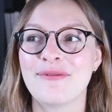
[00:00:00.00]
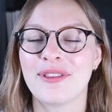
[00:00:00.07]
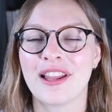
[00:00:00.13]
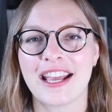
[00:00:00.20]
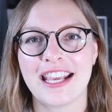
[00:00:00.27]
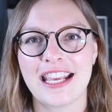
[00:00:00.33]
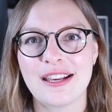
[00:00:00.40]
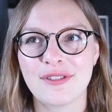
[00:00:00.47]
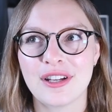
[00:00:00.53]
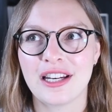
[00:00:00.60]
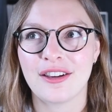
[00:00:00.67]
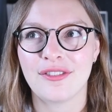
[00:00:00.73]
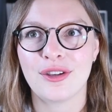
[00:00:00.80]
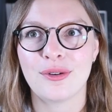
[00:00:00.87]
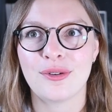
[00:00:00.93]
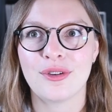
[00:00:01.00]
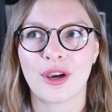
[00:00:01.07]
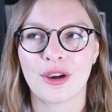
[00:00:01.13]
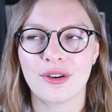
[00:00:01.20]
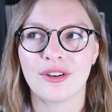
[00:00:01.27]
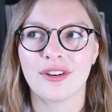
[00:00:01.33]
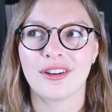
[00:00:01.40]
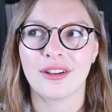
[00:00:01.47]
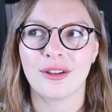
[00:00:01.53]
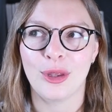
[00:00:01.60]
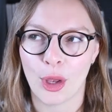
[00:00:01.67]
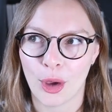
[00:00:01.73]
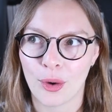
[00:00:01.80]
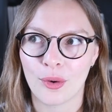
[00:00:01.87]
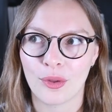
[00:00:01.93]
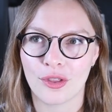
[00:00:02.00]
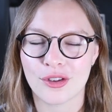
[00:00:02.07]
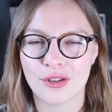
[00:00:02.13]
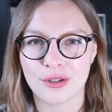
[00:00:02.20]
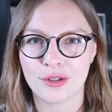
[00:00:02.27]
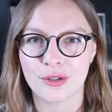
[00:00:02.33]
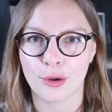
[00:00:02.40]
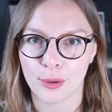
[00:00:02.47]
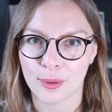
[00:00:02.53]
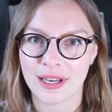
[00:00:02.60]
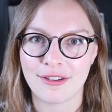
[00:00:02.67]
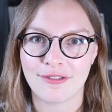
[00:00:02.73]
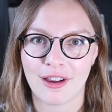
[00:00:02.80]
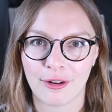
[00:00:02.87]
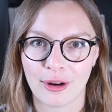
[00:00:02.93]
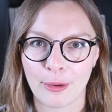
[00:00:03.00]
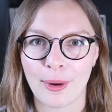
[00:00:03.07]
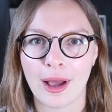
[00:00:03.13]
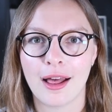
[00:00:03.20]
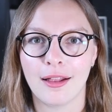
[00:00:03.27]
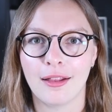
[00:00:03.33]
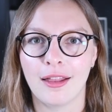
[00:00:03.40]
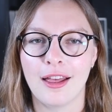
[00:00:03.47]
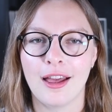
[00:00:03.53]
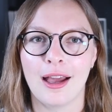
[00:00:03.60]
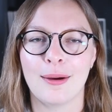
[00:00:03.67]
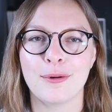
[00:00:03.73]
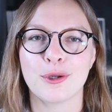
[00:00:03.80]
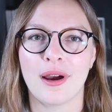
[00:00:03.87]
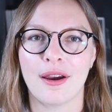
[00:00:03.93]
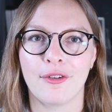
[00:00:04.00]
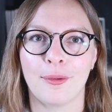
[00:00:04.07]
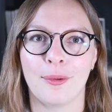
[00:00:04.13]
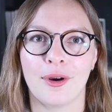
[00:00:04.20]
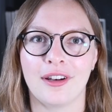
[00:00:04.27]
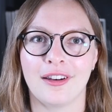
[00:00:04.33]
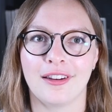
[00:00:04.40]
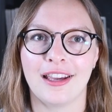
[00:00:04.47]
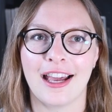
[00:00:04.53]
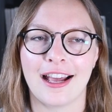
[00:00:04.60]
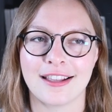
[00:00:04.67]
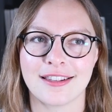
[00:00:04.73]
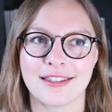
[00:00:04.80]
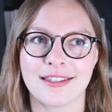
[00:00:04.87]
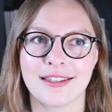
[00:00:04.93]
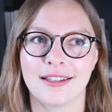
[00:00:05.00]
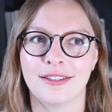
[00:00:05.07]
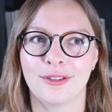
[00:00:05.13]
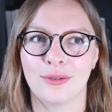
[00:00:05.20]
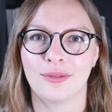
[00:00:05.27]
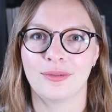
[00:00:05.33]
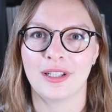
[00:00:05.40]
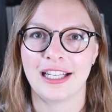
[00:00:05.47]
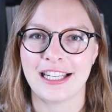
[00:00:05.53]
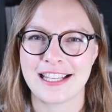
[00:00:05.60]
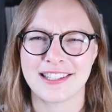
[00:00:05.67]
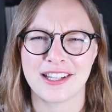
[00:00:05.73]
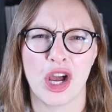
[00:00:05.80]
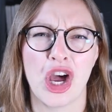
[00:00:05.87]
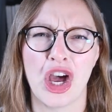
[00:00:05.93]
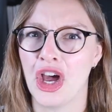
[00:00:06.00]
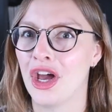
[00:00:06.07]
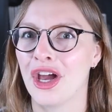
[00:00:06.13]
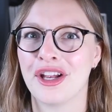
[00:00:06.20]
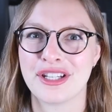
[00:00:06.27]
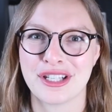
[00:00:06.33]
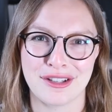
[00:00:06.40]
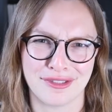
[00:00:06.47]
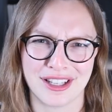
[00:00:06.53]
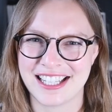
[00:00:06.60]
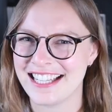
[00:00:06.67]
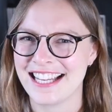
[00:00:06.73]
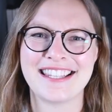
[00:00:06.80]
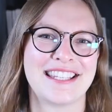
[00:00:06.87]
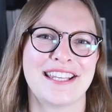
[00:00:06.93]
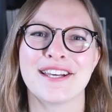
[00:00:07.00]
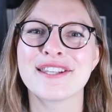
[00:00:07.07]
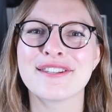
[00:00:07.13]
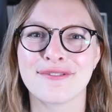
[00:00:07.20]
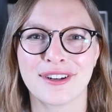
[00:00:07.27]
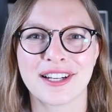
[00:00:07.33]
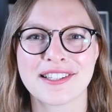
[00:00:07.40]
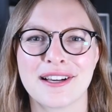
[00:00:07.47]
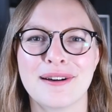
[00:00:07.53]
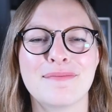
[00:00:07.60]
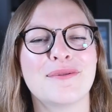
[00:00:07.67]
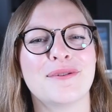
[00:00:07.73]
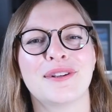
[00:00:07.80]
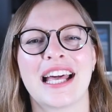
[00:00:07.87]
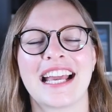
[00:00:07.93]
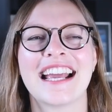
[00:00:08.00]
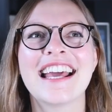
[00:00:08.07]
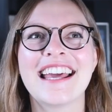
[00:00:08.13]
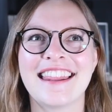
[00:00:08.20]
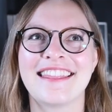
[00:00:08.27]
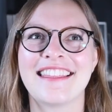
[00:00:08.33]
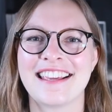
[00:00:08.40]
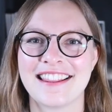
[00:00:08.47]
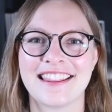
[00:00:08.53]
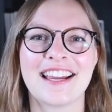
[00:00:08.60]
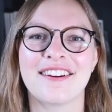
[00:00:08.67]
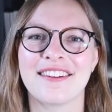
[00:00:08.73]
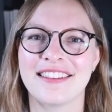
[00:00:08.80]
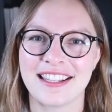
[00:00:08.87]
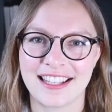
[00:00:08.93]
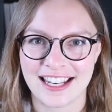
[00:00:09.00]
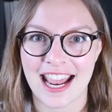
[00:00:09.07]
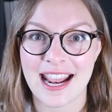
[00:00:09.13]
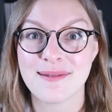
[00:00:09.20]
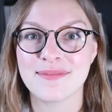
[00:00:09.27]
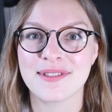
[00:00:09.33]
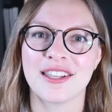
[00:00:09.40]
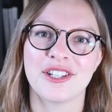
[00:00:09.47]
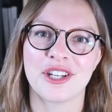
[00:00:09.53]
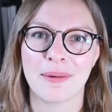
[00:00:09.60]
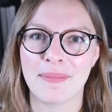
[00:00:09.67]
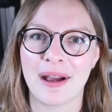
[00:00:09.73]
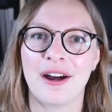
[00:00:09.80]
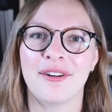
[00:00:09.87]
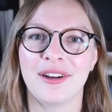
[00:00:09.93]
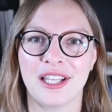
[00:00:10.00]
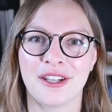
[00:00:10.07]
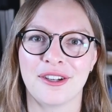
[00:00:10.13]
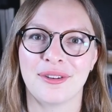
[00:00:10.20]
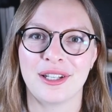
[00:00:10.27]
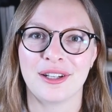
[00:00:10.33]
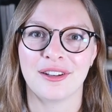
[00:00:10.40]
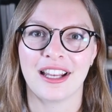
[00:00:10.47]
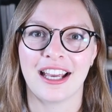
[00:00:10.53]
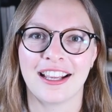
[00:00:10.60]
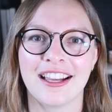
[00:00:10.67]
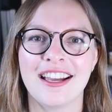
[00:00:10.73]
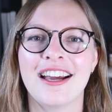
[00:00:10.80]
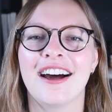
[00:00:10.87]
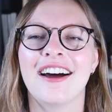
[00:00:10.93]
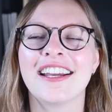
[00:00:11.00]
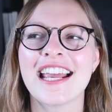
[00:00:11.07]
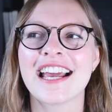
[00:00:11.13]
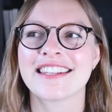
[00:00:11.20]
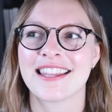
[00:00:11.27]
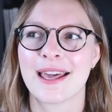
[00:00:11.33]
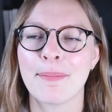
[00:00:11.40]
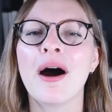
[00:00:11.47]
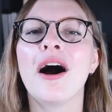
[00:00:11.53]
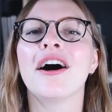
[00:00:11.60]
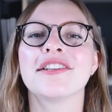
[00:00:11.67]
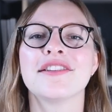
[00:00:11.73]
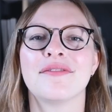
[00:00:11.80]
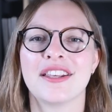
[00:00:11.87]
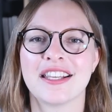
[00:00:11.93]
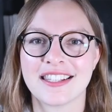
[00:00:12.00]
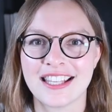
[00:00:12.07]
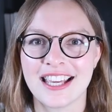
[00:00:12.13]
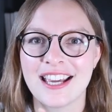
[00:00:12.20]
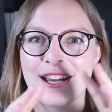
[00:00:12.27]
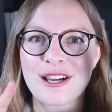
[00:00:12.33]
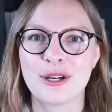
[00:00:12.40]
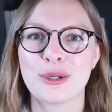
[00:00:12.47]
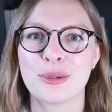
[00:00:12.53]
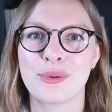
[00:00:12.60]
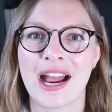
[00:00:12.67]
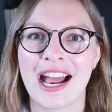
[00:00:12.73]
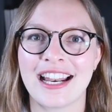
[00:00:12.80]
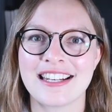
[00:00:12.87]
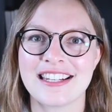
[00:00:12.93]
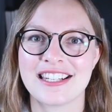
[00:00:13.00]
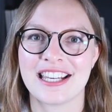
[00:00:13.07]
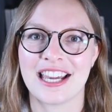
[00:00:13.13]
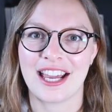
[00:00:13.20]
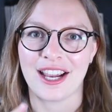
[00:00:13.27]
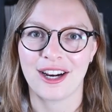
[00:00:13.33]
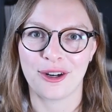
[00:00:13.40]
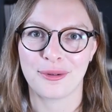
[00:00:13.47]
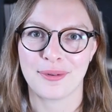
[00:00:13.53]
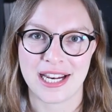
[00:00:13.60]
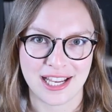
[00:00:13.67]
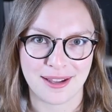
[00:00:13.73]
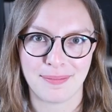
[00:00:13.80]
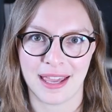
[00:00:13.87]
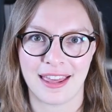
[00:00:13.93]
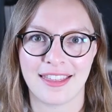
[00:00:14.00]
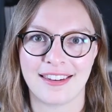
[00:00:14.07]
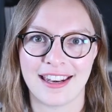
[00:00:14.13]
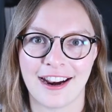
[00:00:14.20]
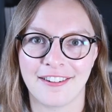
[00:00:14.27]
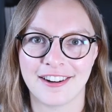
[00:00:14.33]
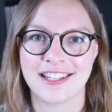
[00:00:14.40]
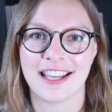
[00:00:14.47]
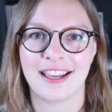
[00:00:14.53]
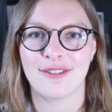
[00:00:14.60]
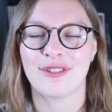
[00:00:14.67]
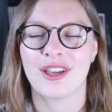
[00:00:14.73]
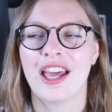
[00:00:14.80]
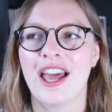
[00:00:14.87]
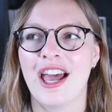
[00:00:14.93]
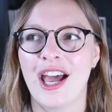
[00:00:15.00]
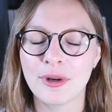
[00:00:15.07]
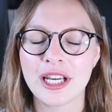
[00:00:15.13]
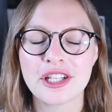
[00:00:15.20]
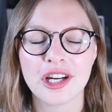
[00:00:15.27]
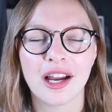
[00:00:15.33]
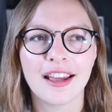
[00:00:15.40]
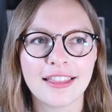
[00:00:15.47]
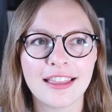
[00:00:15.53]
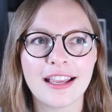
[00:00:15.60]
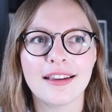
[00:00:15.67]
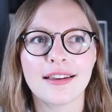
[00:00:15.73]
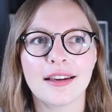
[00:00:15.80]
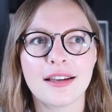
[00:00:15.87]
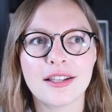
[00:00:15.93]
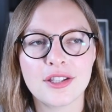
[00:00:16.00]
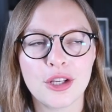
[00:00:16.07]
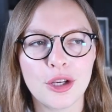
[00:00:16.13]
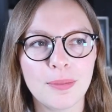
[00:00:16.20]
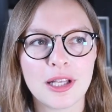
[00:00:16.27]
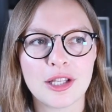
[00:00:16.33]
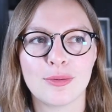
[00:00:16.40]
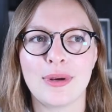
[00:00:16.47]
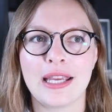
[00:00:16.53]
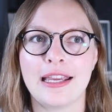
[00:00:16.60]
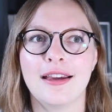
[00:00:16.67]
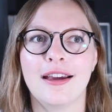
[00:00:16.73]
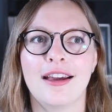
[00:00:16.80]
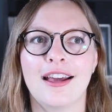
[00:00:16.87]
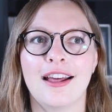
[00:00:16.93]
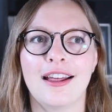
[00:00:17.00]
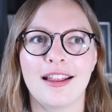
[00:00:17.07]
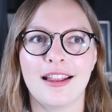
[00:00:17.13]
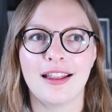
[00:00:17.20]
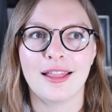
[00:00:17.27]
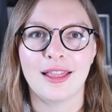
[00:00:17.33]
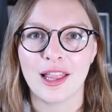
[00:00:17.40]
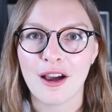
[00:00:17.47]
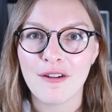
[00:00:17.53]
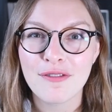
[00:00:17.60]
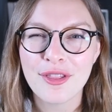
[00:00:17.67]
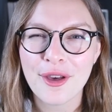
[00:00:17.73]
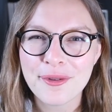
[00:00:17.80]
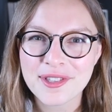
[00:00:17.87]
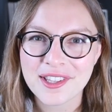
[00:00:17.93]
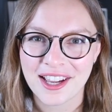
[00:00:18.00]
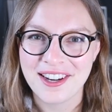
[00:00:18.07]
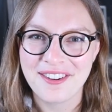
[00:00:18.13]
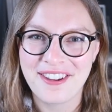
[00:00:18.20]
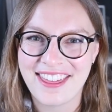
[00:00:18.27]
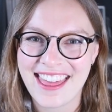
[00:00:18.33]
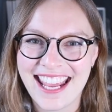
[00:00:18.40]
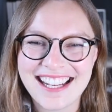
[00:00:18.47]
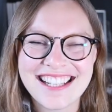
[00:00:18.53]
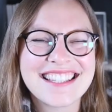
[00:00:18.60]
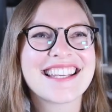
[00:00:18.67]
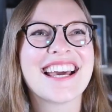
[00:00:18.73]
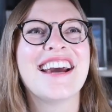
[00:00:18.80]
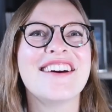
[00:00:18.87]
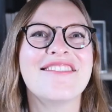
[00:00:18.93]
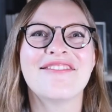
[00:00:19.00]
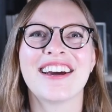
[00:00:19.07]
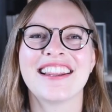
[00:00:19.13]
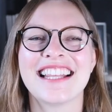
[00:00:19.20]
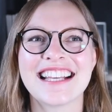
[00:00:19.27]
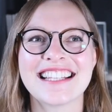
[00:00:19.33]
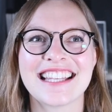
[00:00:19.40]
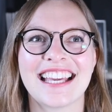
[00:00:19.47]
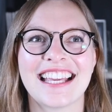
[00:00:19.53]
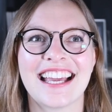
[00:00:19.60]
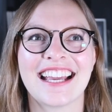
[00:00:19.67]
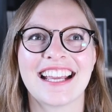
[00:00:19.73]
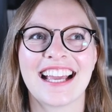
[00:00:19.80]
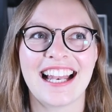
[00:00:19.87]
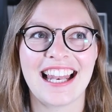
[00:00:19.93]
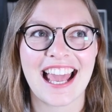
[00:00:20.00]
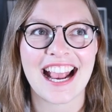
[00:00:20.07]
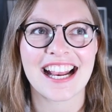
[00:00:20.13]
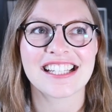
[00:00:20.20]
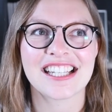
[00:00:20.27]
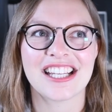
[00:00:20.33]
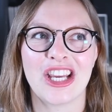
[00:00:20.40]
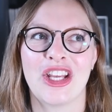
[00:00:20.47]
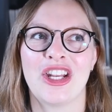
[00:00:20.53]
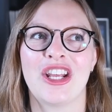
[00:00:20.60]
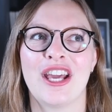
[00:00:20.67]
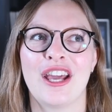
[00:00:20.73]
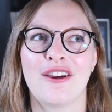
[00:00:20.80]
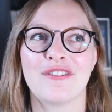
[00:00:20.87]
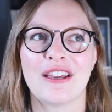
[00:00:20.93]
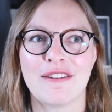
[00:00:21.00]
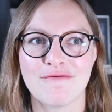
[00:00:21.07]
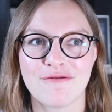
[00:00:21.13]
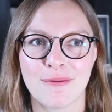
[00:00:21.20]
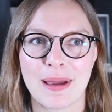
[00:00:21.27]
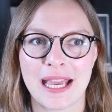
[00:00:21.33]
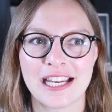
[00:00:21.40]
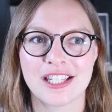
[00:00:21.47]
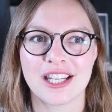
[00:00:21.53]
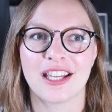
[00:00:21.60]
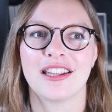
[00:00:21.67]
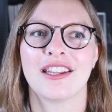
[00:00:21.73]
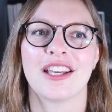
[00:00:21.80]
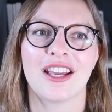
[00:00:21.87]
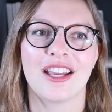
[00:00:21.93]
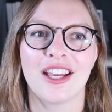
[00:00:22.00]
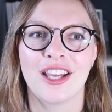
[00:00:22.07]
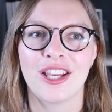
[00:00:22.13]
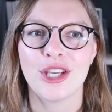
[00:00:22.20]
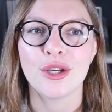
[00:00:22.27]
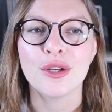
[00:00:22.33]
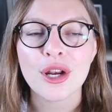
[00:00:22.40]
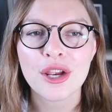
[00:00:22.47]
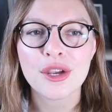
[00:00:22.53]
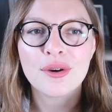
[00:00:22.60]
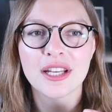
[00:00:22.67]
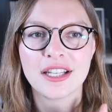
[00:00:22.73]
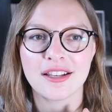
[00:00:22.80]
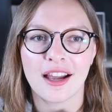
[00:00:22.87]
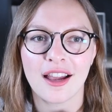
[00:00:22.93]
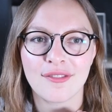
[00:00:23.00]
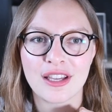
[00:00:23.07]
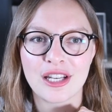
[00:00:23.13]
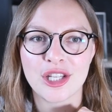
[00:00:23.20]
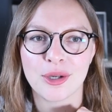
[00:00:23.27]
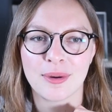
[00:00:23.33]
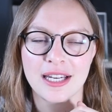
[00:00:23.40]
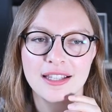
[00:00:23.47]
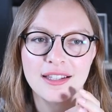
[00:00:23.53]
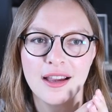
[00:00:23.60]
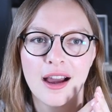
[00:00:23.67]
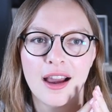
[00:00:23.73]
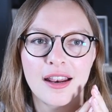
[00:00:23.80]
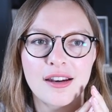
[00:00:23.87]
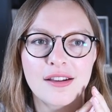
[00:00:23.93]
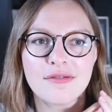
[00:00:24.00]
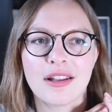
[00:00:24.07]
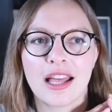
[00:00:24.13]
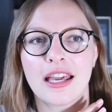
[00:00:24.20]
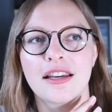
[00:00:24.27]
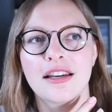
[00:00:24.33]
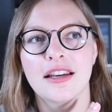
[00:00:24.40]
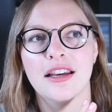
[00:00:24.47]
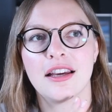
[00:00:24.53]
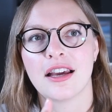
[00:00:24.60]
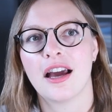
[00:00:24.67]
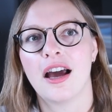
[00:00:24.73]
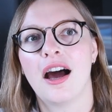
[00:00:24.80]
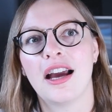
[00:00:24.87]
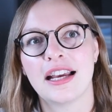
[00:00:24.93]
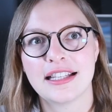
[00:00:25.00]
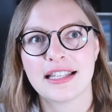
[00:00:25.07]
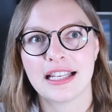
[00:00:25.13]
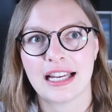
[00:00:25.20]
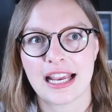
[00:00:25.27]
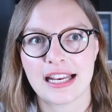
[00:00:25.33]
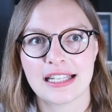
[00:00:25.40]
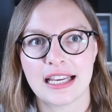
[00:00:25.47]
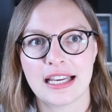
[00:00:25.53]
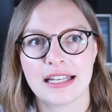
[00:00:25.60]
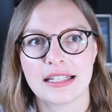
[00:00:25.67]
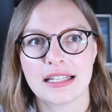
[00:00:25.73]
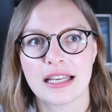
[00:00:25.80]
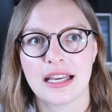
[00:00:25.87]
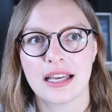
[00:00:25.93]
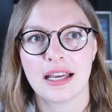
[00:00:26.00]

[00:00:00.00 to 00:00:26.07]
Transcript: Like, even if you don't know the story very well, I'm sure everyone has at least heard of Odysseus, for example. Like, there are names that jump out at you and you're like, oh yes, they're part of this grander Greek myth narrative, which I think as humans we love those kind of things, when there's like a collection of information that you know you can dive into, and it's kind of like isolated